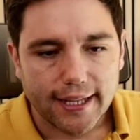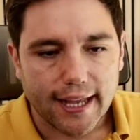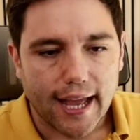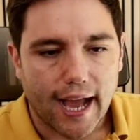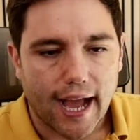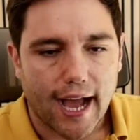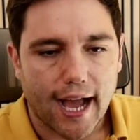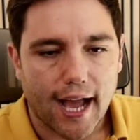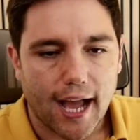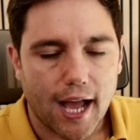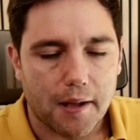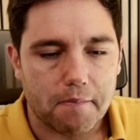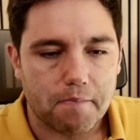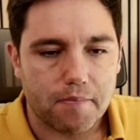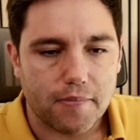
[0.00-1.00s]

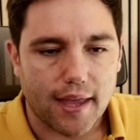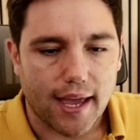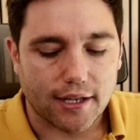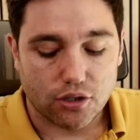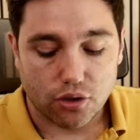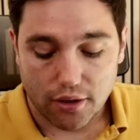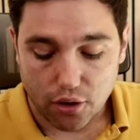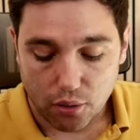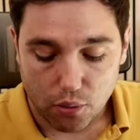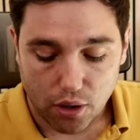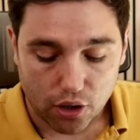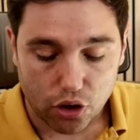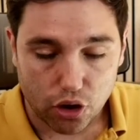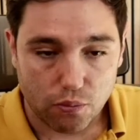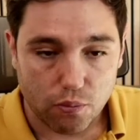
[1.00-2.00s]
and so I thought a
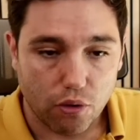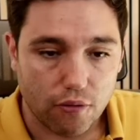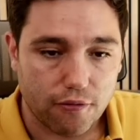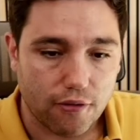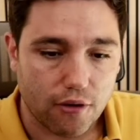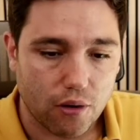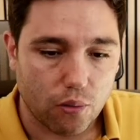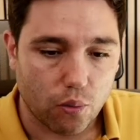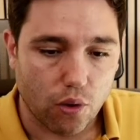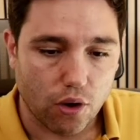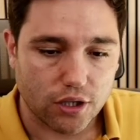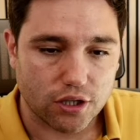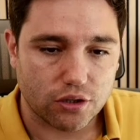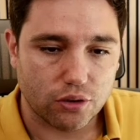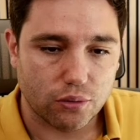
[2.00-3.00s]
good move
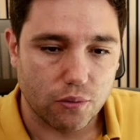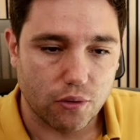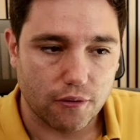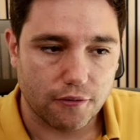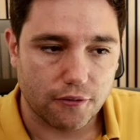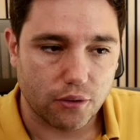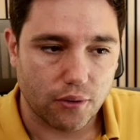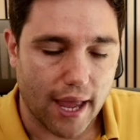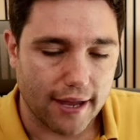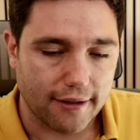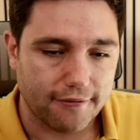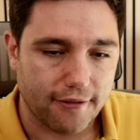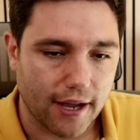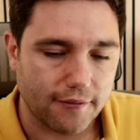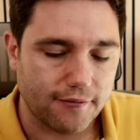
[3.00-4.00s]
was to move to a5.